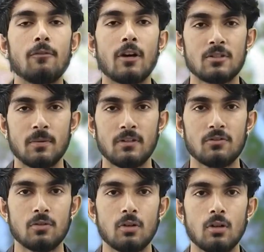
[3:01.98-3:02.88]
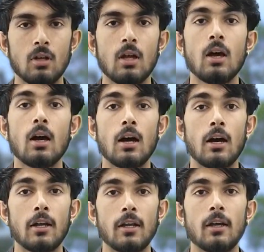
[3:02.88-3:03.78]
advancements.
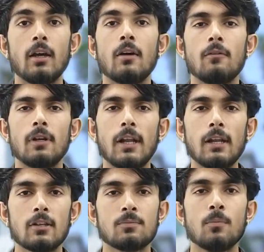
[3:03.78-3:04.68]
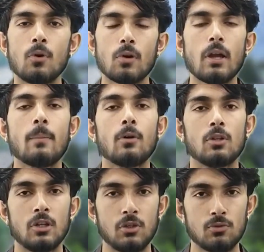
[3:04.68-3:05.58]
Ahana will tell us more
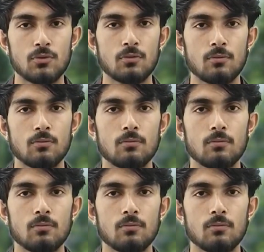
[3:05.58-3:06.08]
about the news.